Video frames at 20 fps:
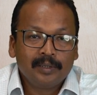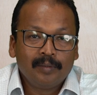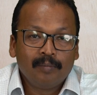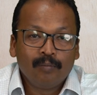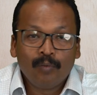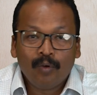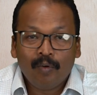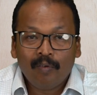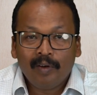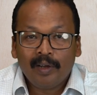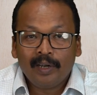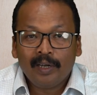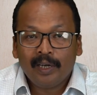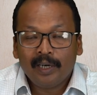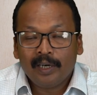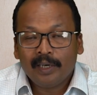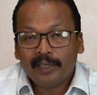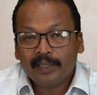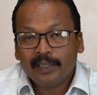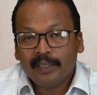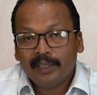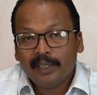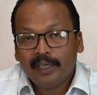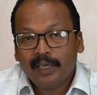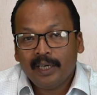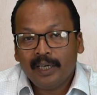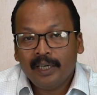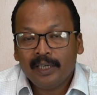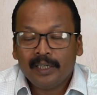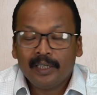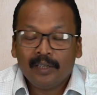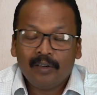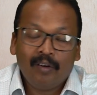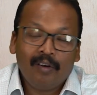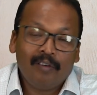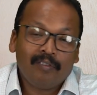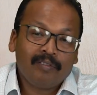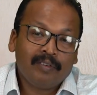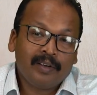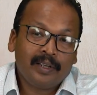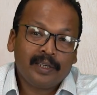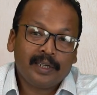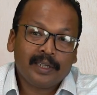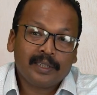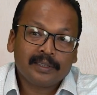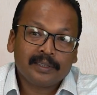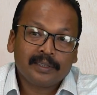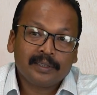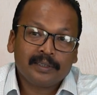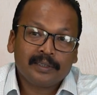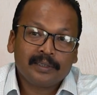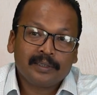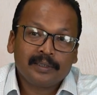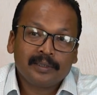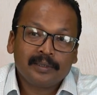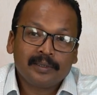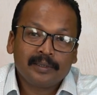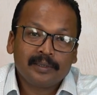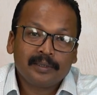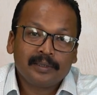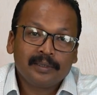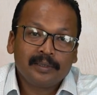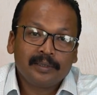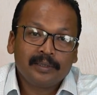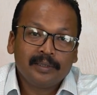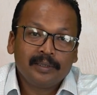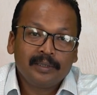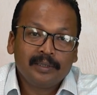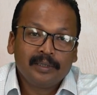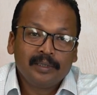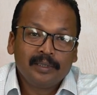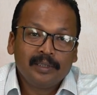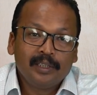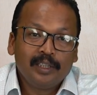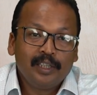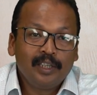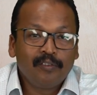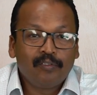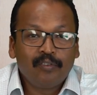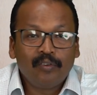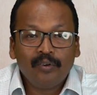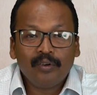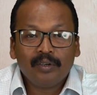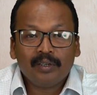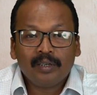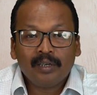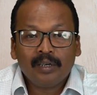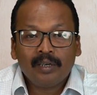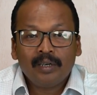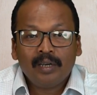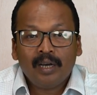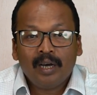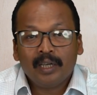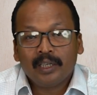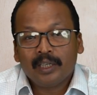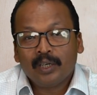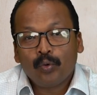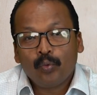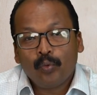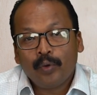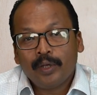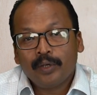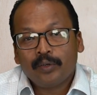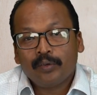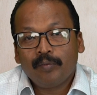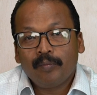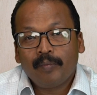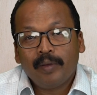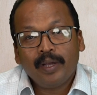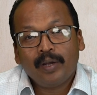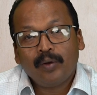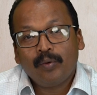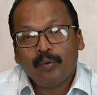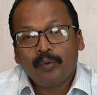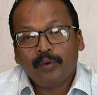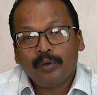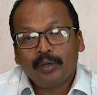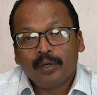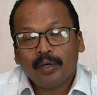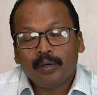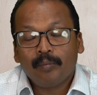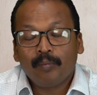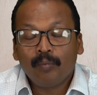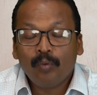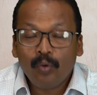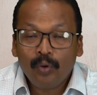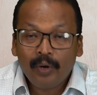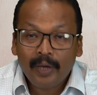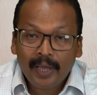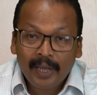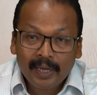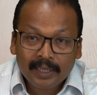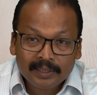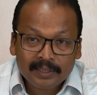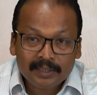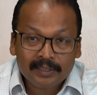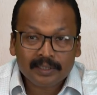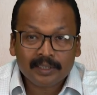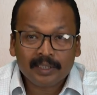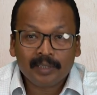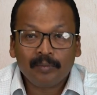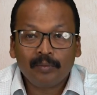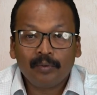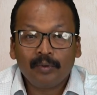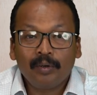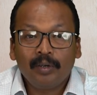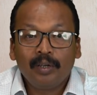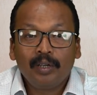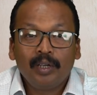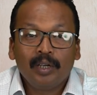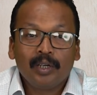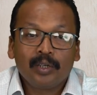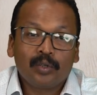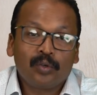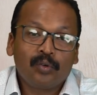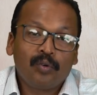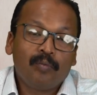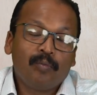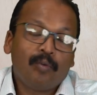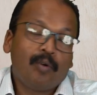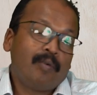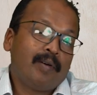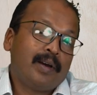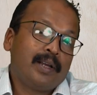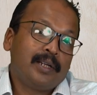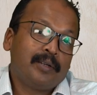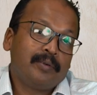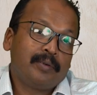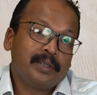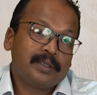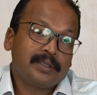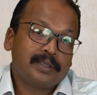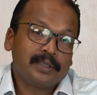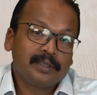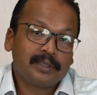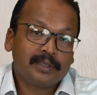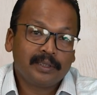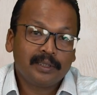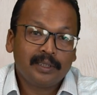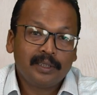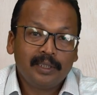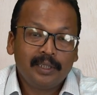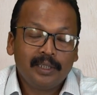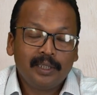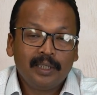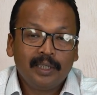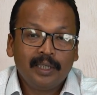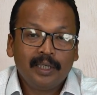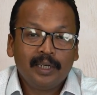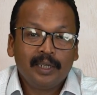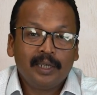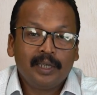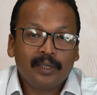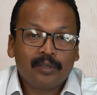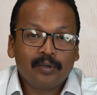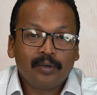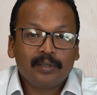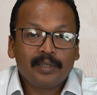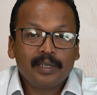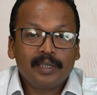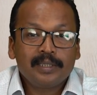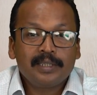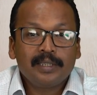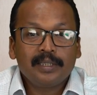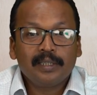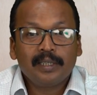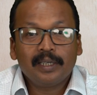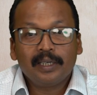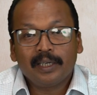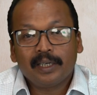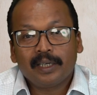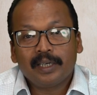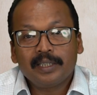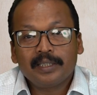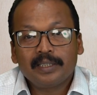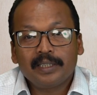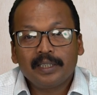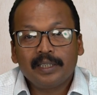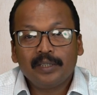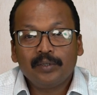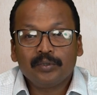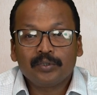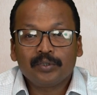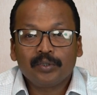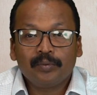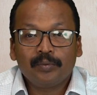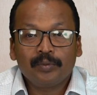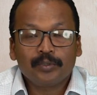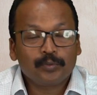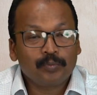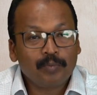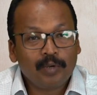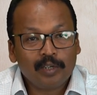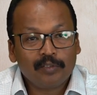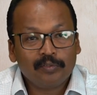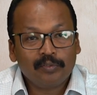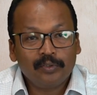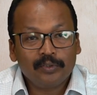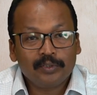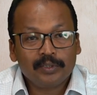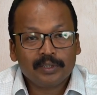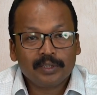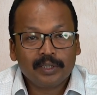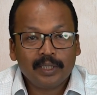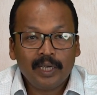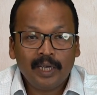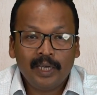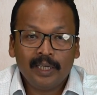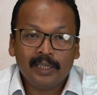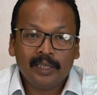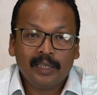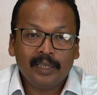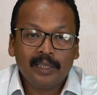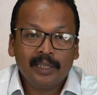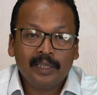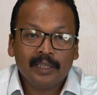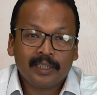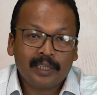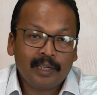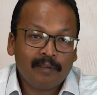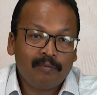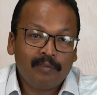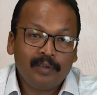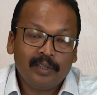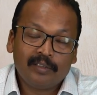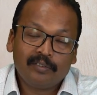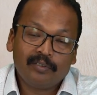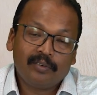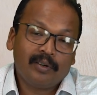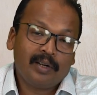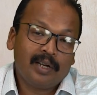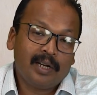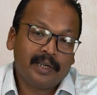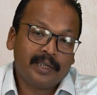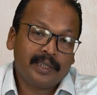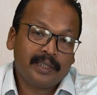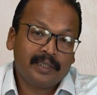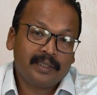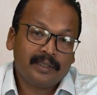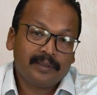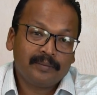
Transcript: Mobile learning and offline access. Efforts are underway to make OER more accessible through mobile devices, recognizing the increasing use of smartphones and tablets for learning.